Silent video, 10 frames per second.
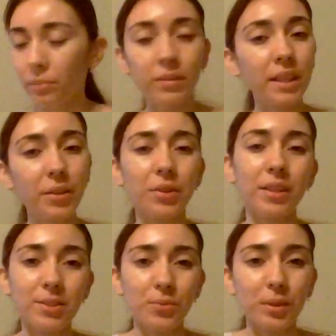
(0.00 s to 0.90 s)
they know
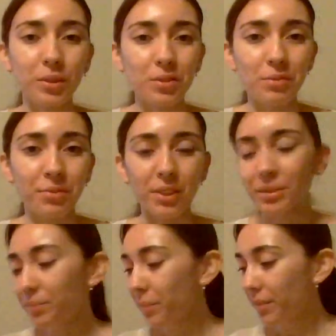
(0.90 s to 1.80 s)
that this one goes in front.
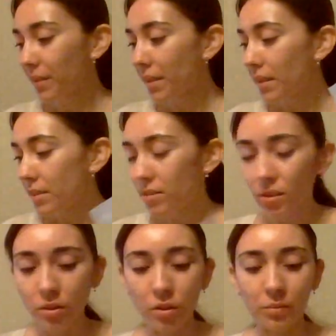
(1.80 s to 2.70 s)

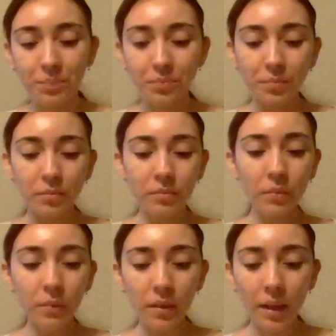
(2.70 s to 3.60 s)
So
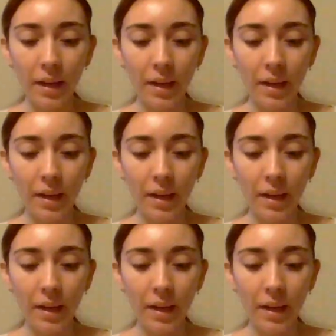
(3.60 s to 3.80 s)
I